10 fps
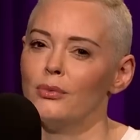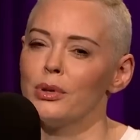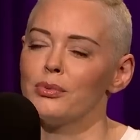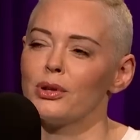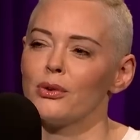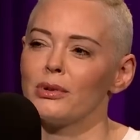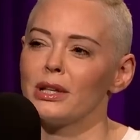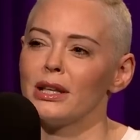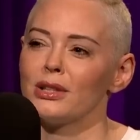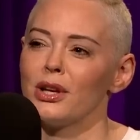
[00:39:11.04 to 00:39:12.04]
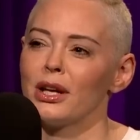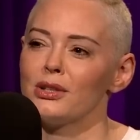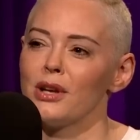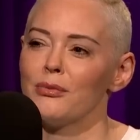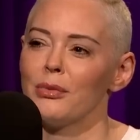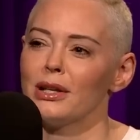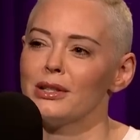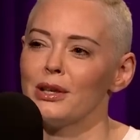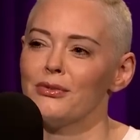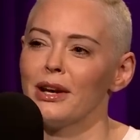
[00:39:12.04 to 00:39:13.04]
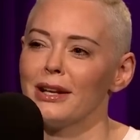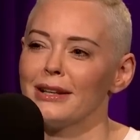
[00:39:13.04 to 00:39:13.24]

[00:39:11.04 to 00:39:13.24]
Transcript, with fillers: people don't really like change that much they fight